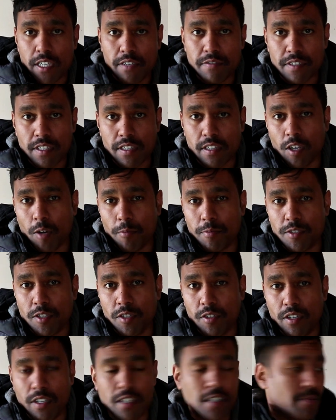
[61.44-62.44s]
gives it the
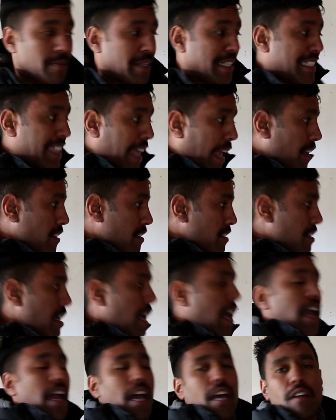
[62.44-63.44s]
opportunity to be sanded
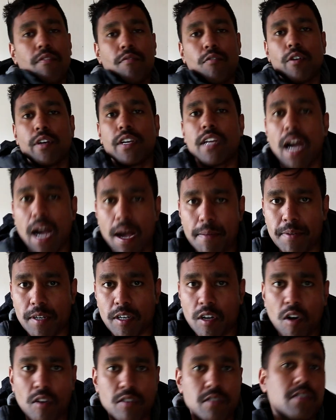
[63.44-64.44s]
and avoid
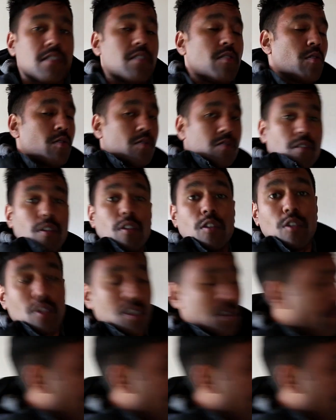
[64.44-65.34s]
carpet costs, and it also looks